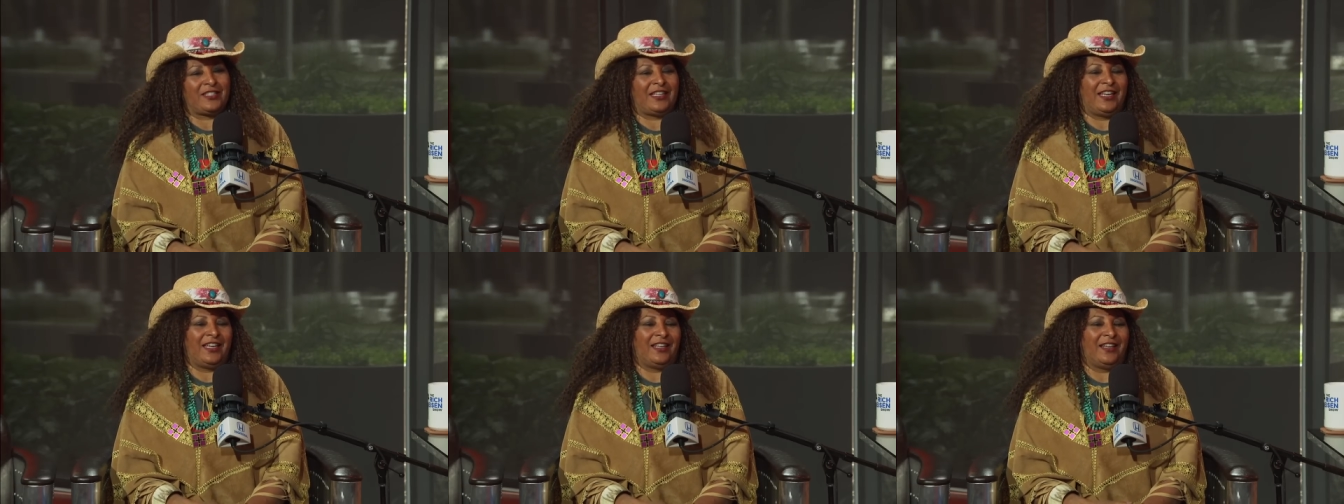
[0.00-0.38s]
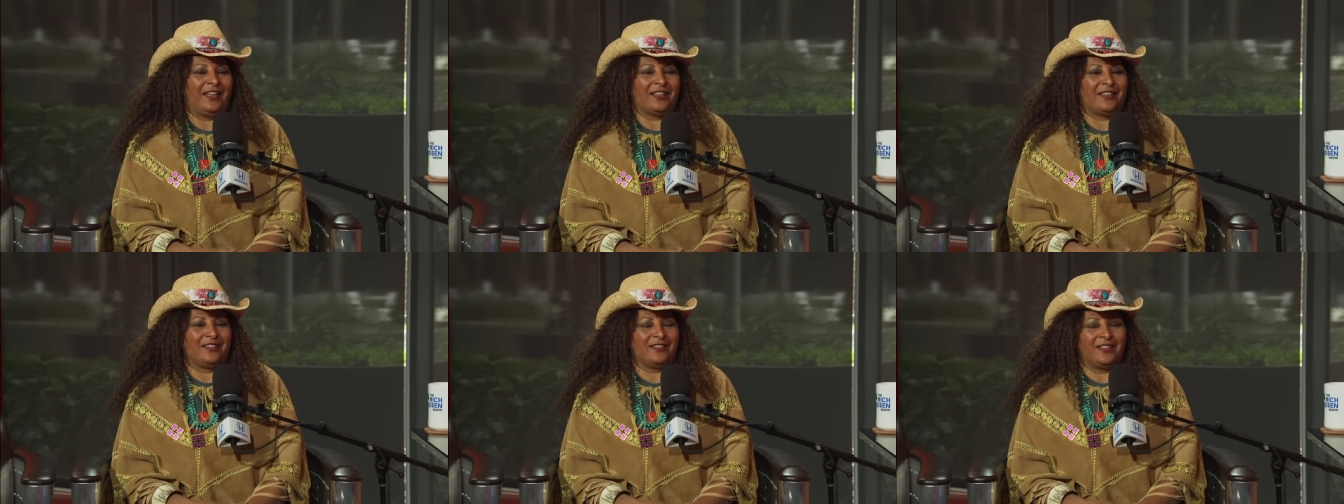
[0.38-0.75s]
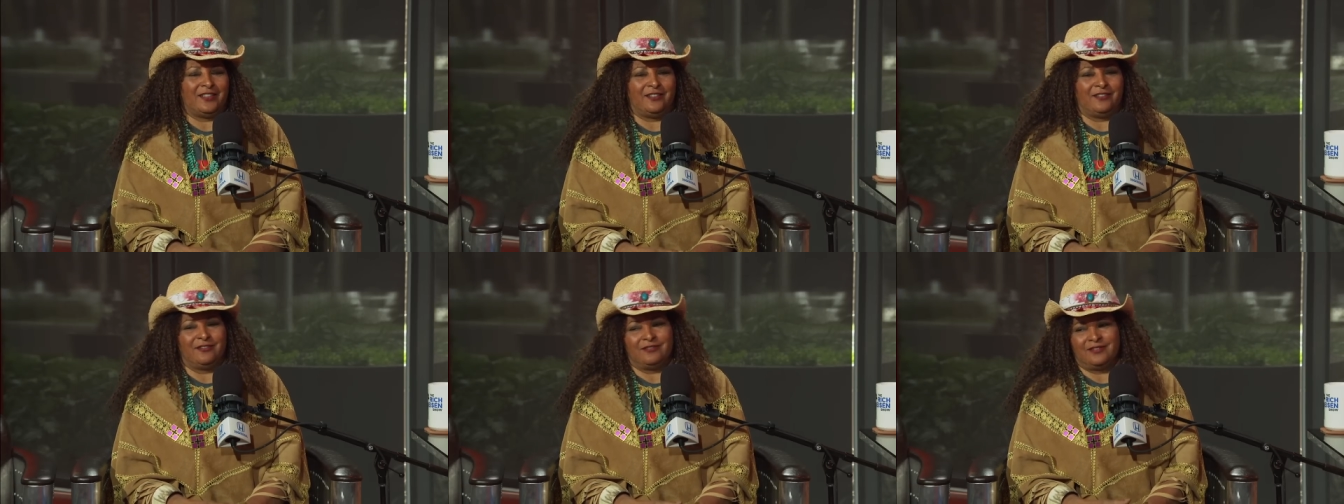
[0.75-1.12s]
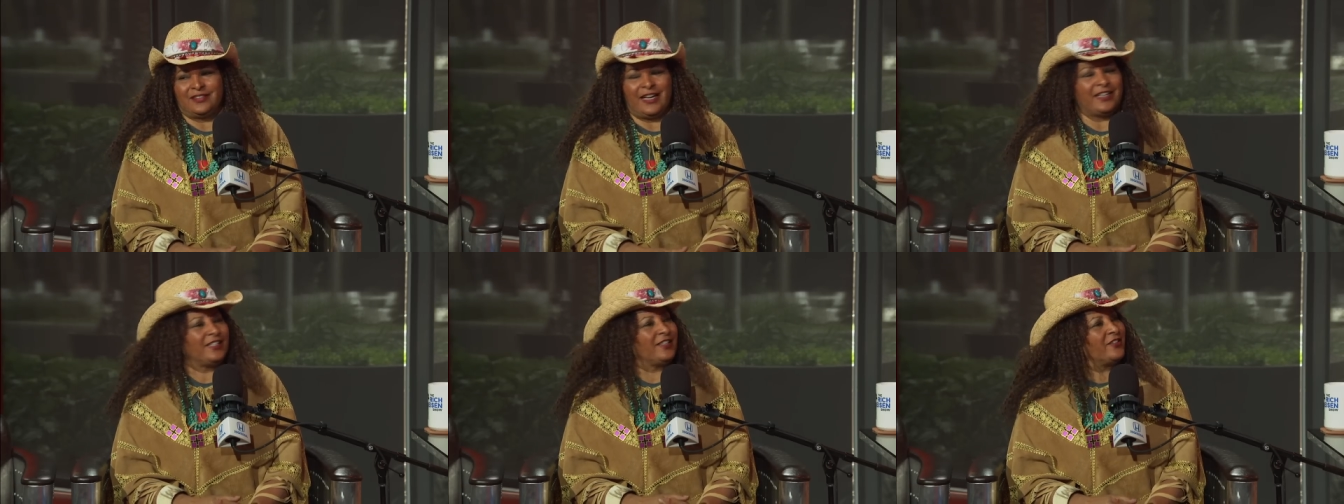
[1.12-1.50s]
They had like, you know,
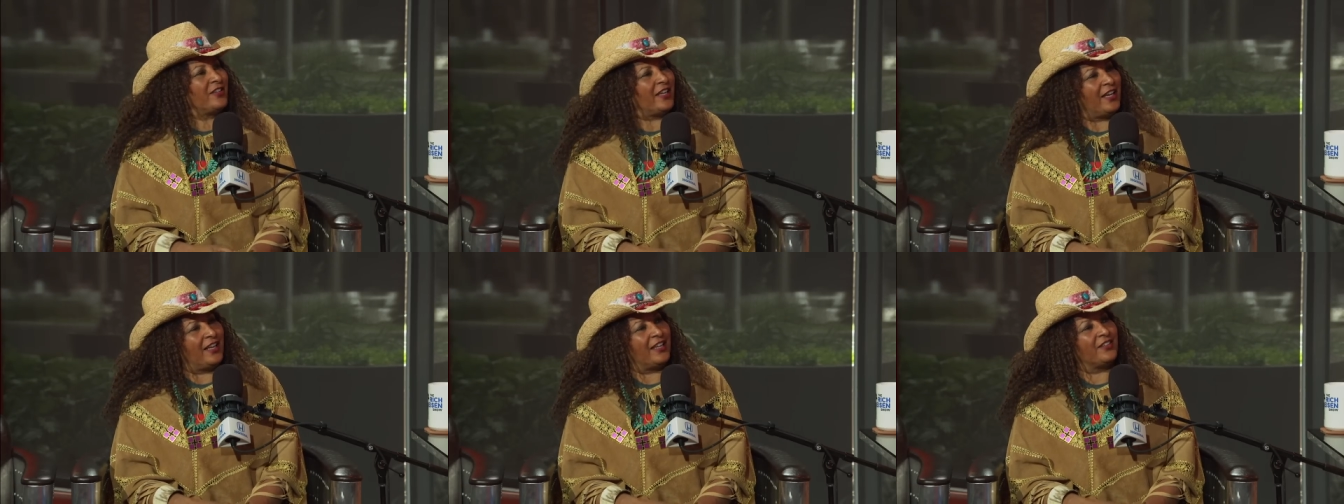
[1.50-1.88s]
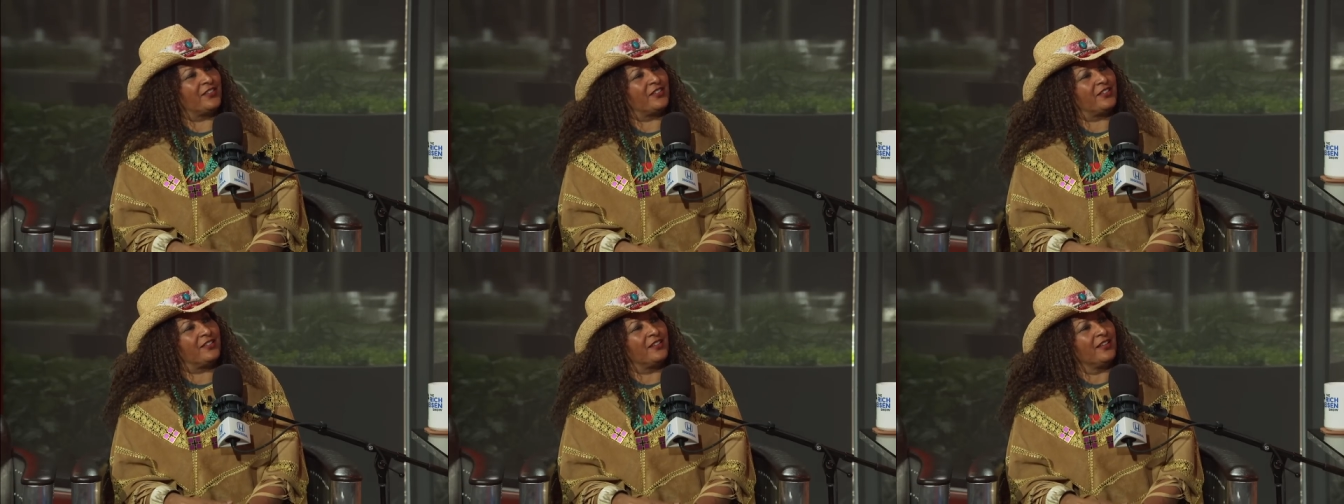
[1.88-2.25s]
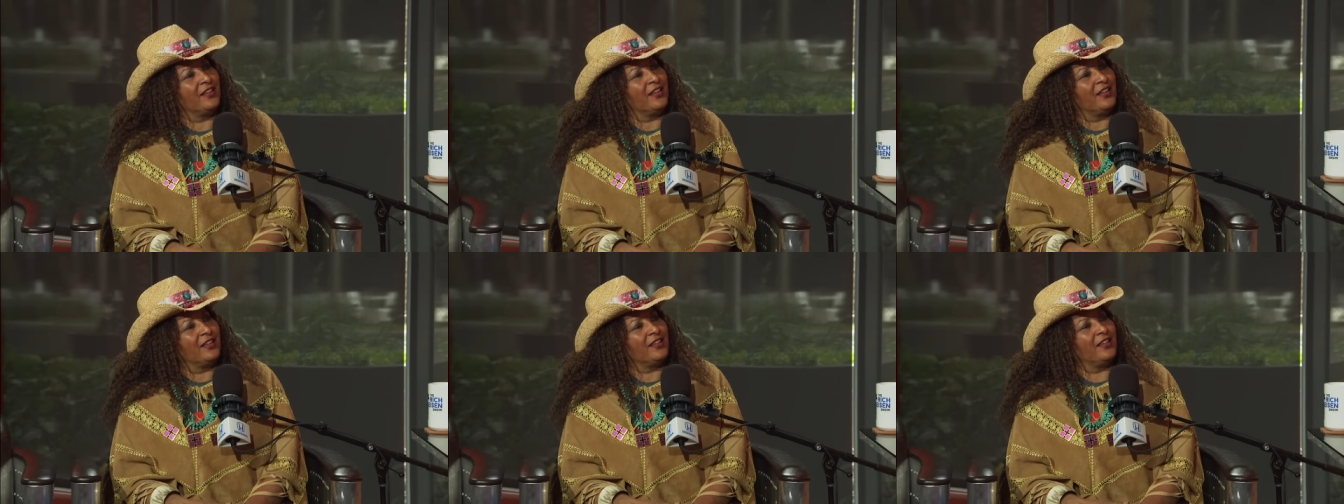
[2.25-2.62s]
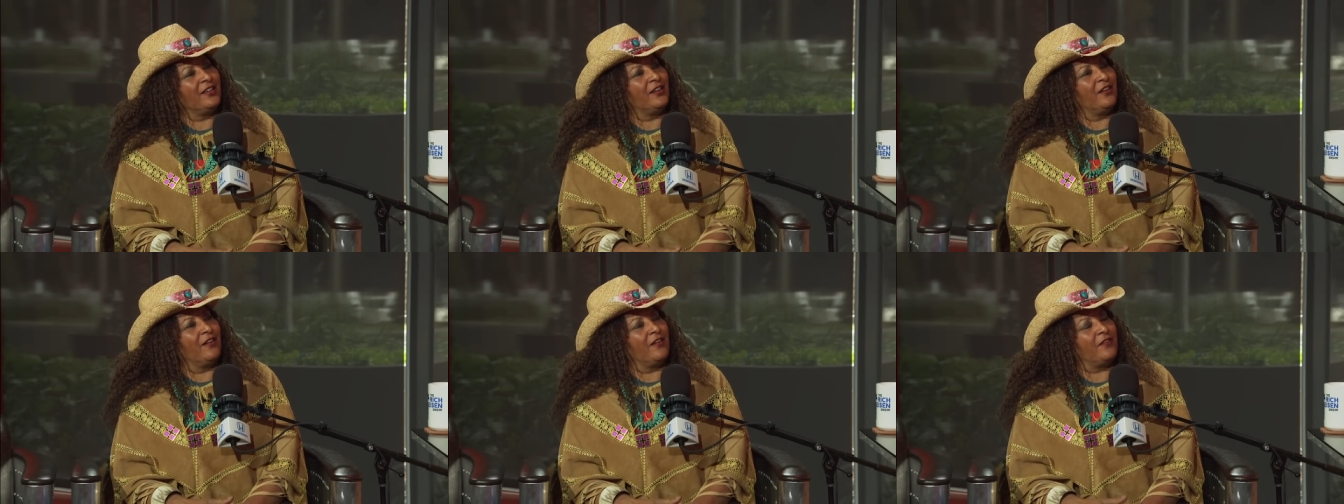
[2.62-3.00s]
900 eggs, you
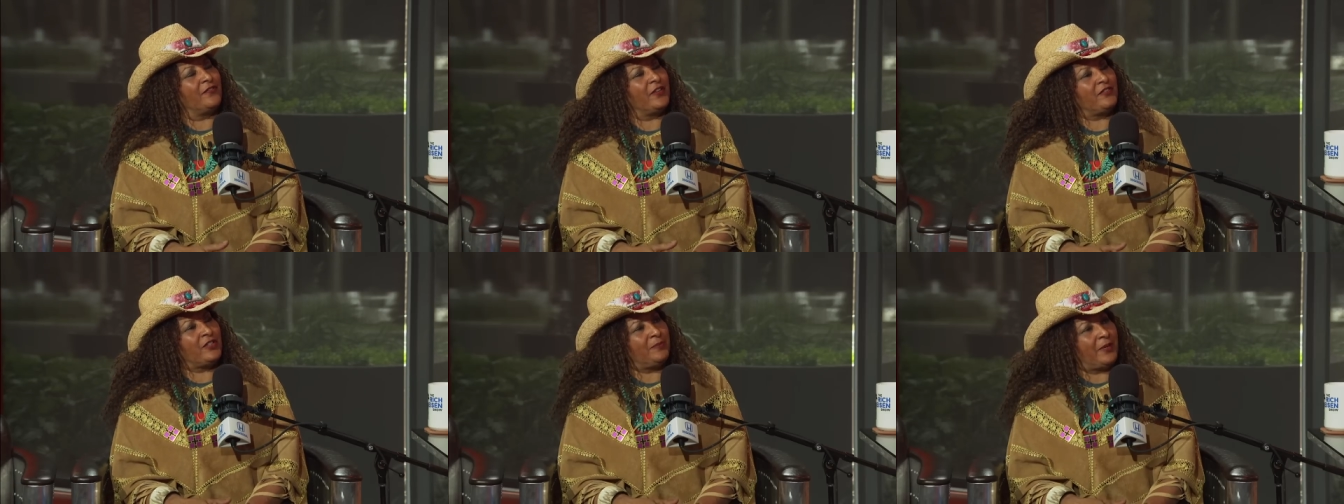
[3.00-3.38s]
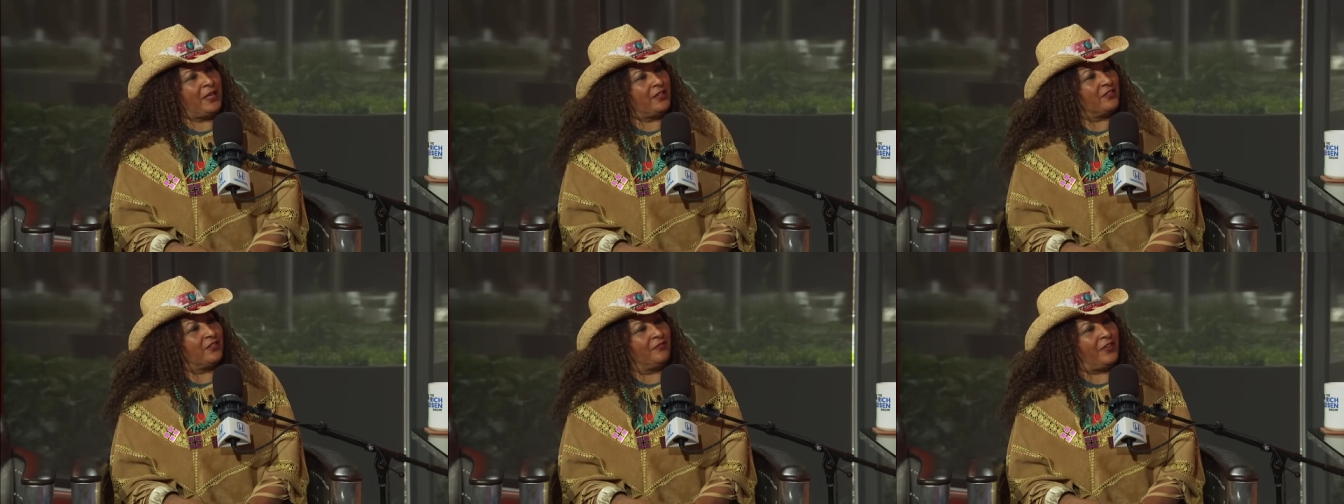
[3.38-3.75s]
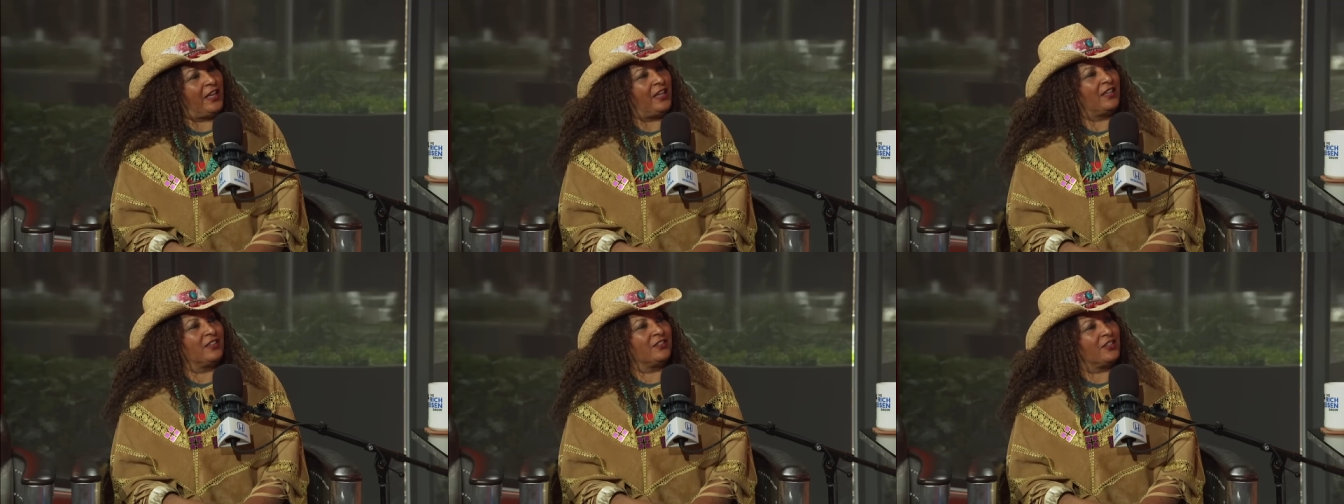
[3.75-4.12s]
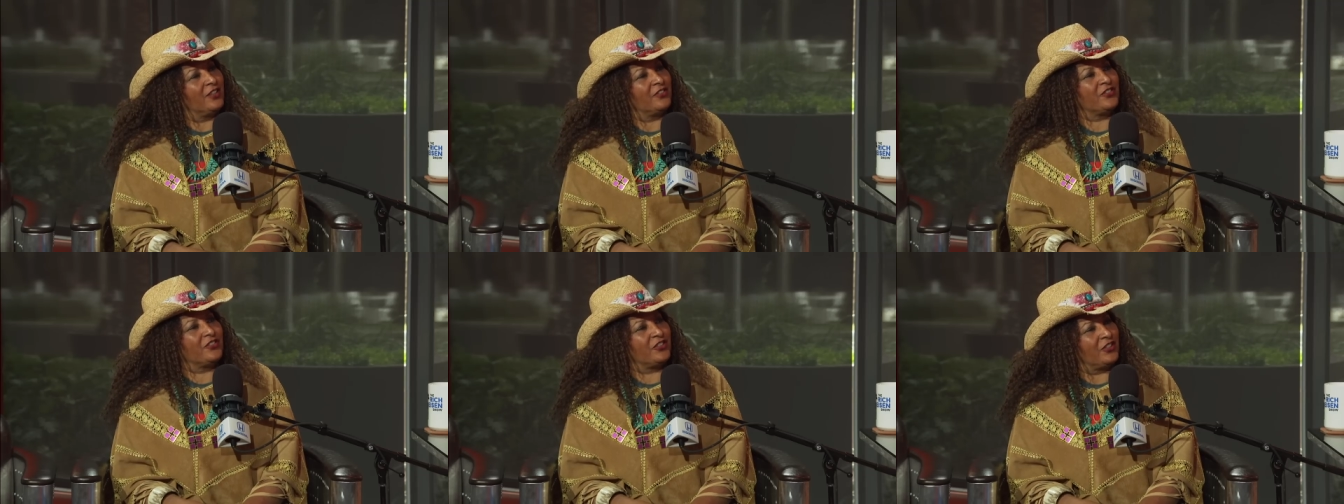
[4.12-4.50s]
know, 50 pounds of bacon,
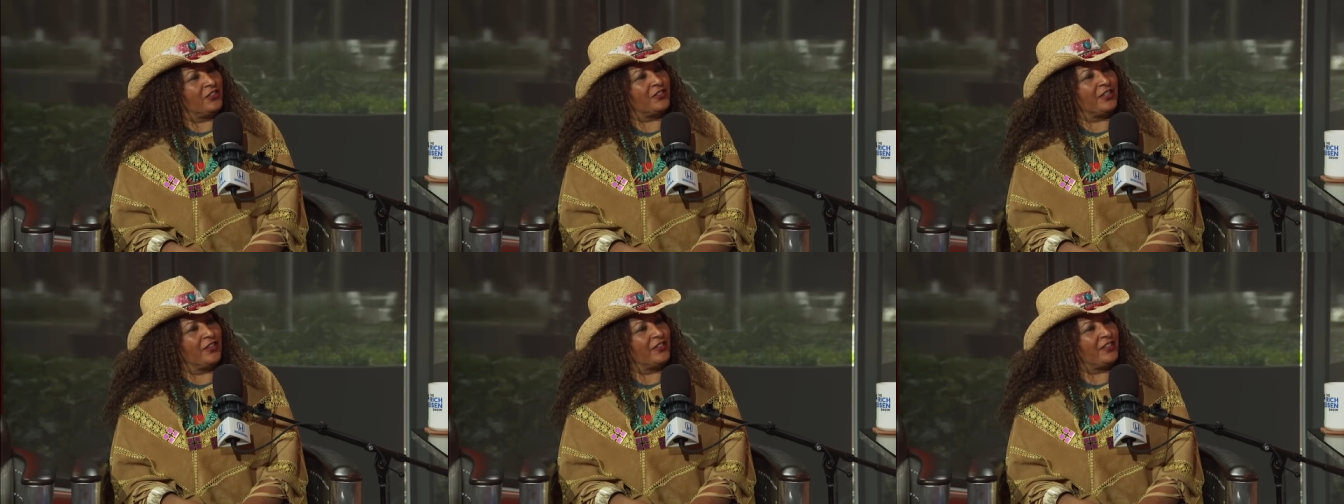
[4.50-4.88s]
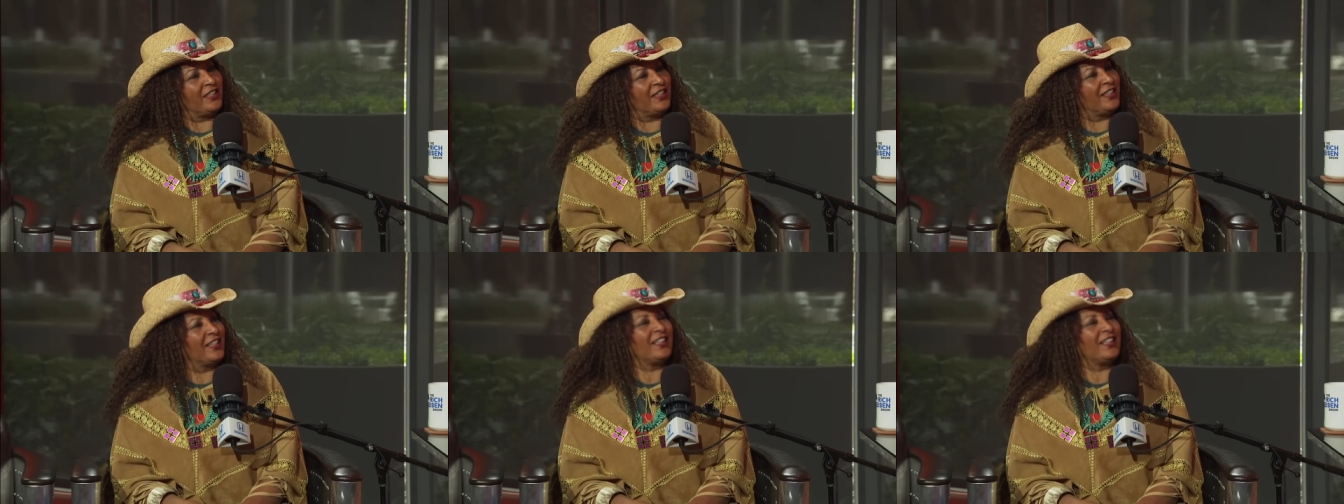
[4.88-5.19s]
toast, juice, and everything.